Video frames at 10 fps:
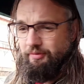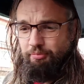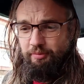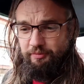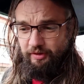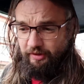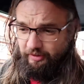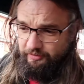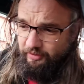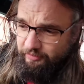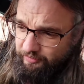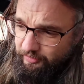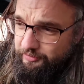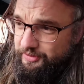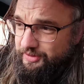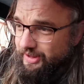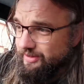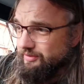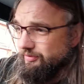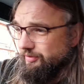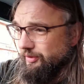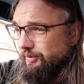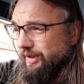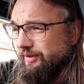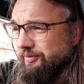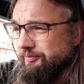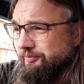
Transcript: the pump didn't cut off, so it stinks of fuel now.